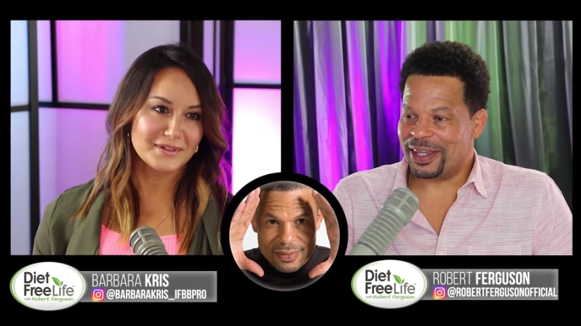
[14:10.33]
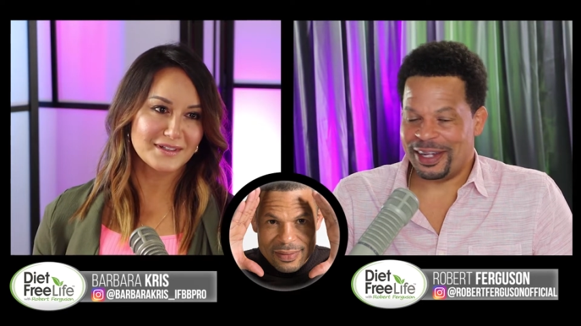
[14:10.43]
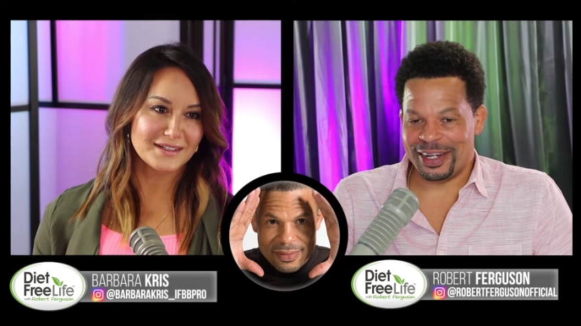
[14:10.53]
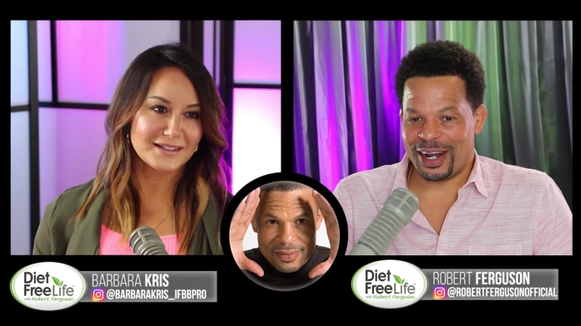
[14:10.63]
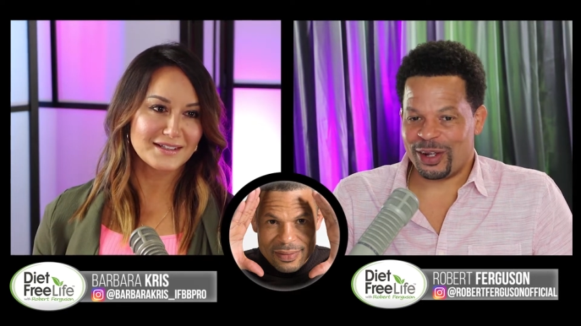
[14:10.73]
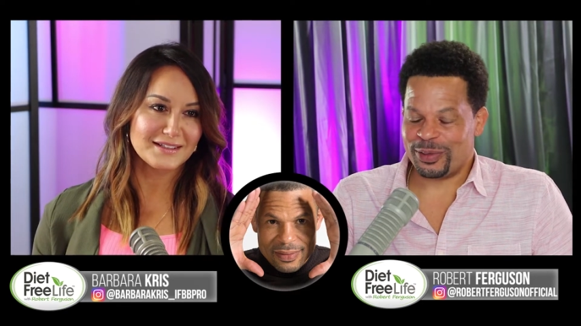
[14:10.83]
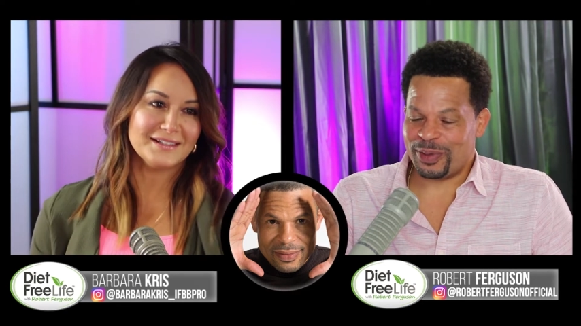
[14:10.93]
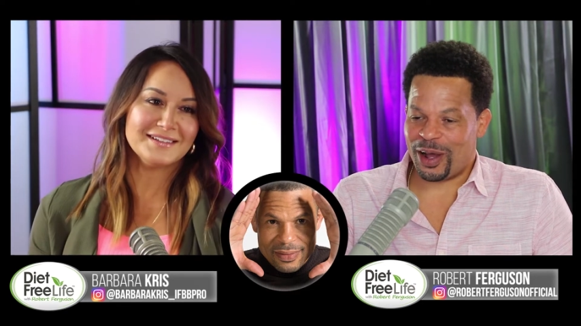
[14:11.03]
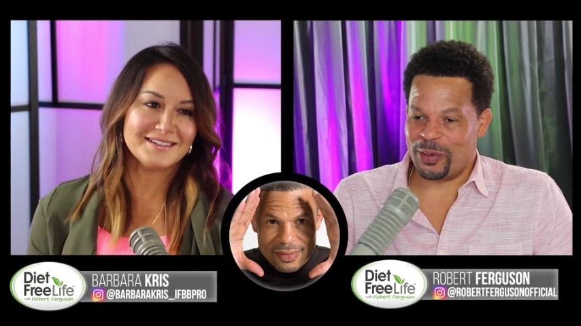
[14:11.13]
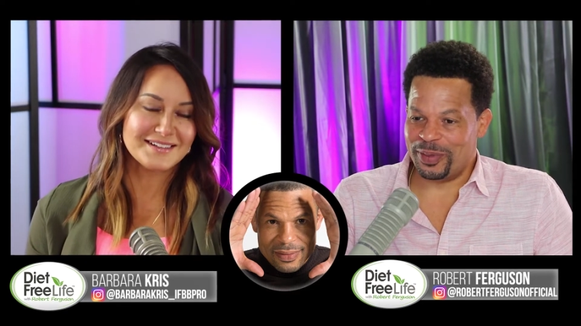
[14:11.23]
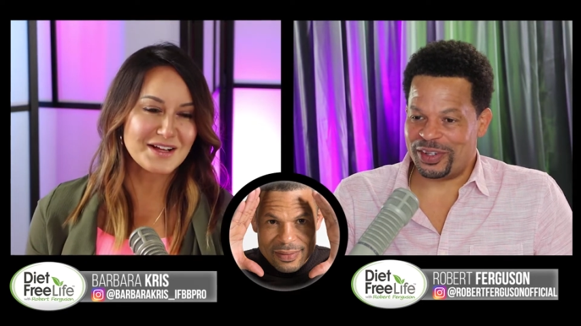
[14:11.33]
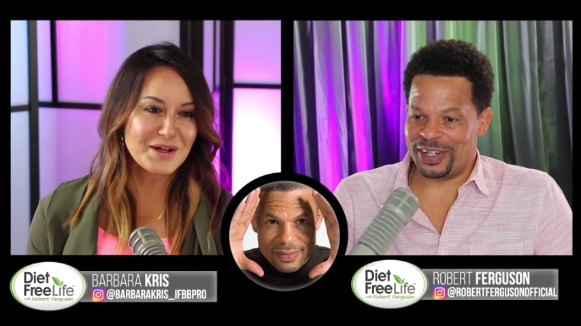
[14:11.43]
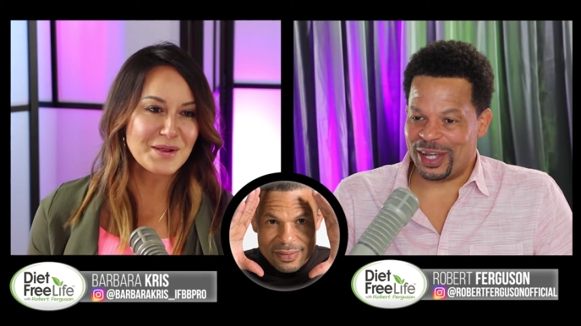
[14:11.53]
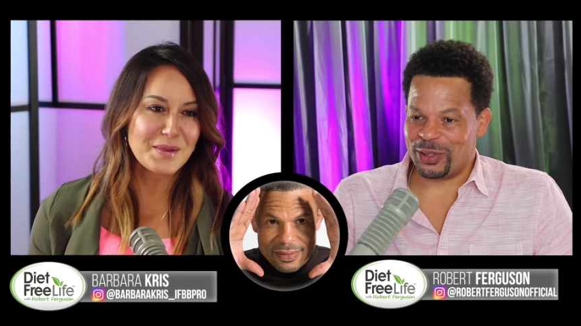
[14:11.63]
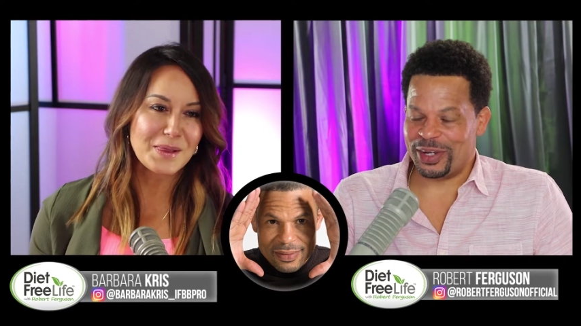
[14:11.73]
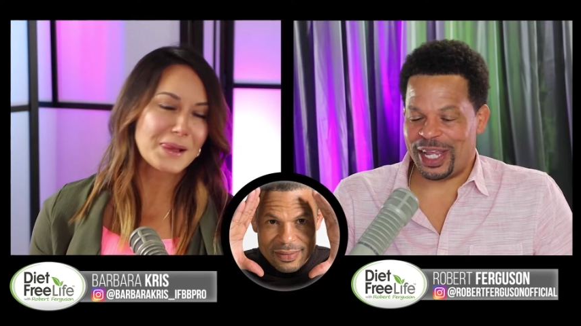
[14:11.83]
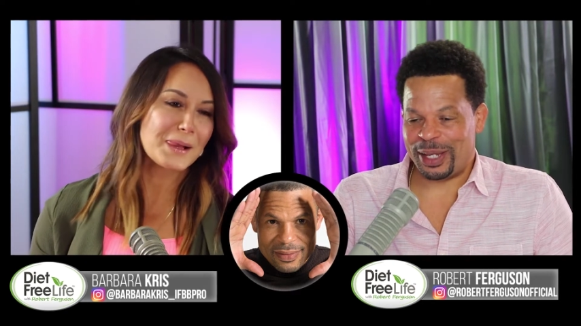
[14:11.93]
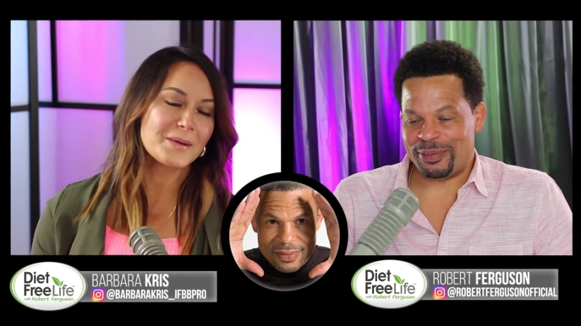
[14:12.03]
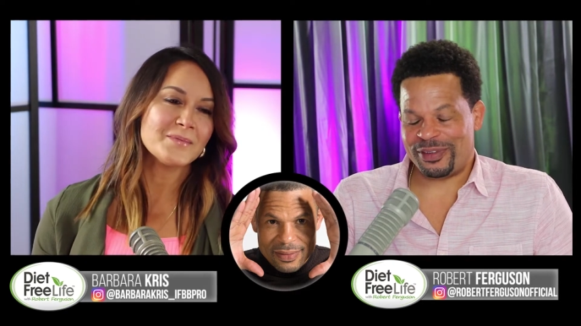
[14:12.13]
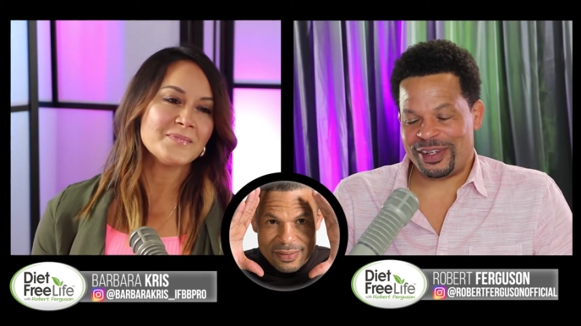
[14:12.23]
Speaker 1: And then I'll, I'll mention other
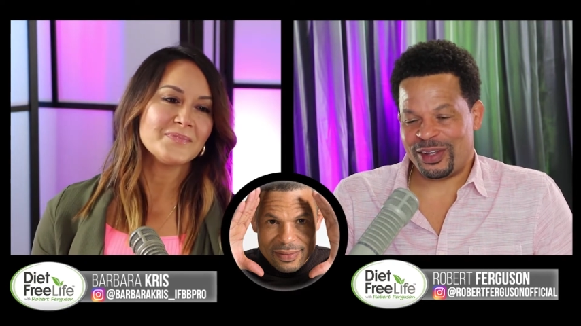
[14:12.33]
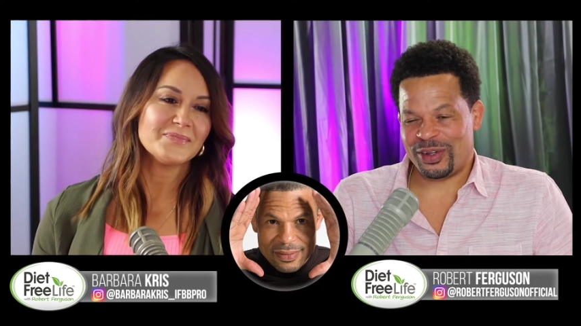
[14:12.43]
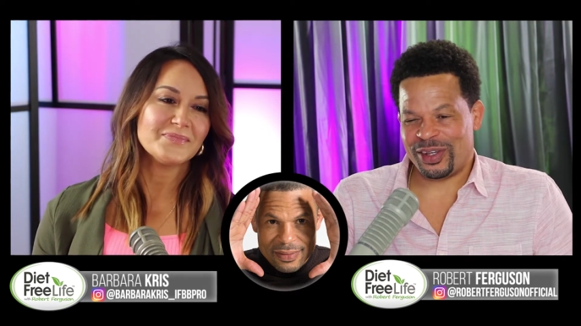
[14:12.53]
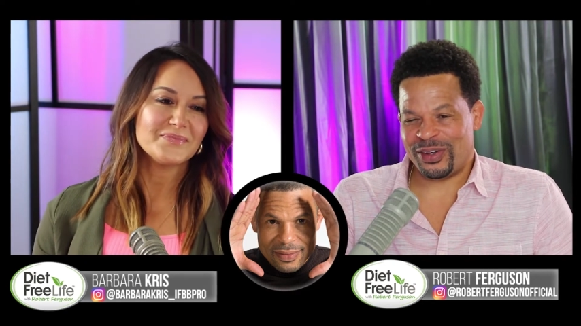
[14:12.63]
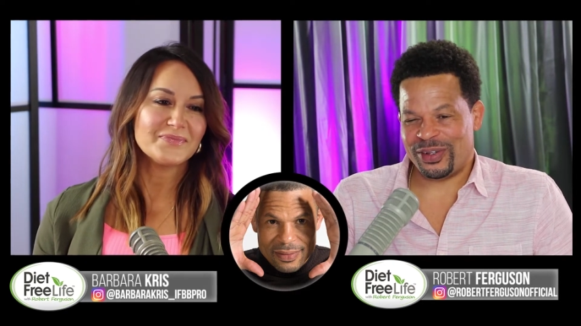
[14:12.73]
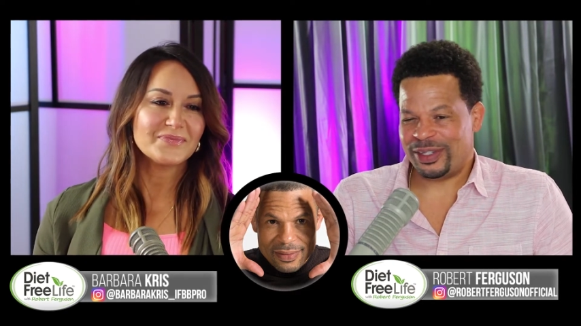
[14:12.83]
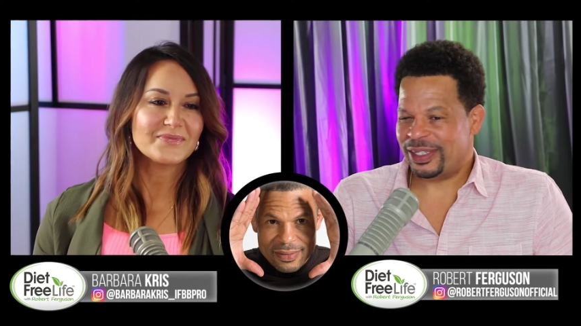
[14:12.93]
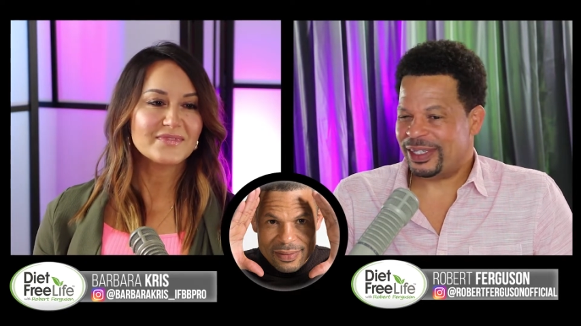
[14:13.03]
names and they'll go,